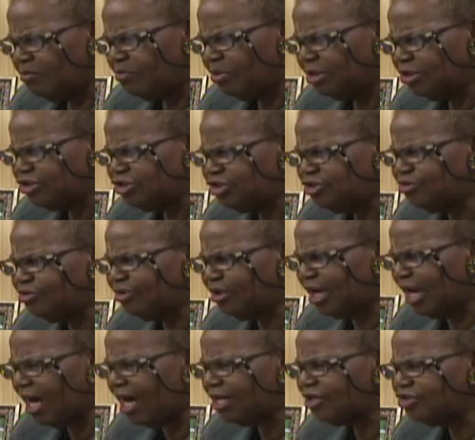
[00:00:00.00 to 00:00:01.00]
But you
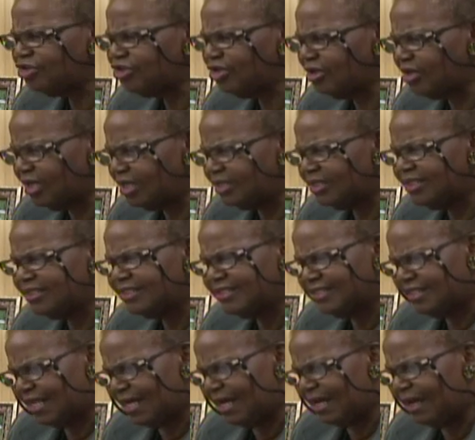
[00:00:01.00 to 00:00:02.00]
got to
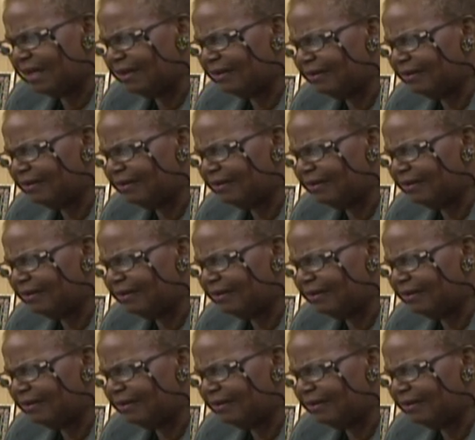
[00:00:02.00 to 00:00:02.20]
understand,